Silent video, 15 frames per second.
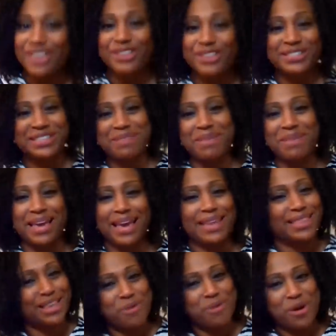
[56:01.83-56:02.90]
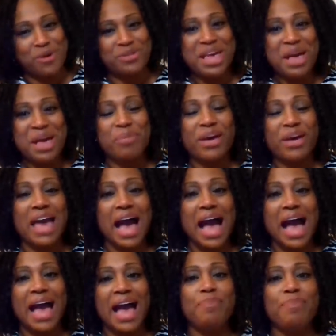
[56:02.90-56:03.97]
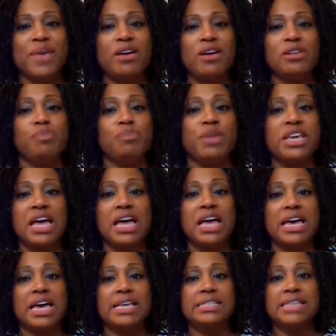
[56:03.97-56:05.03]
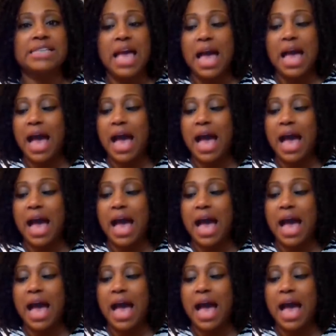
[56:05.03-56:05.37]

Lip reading: Then you'll see me again, and you won't. But I build because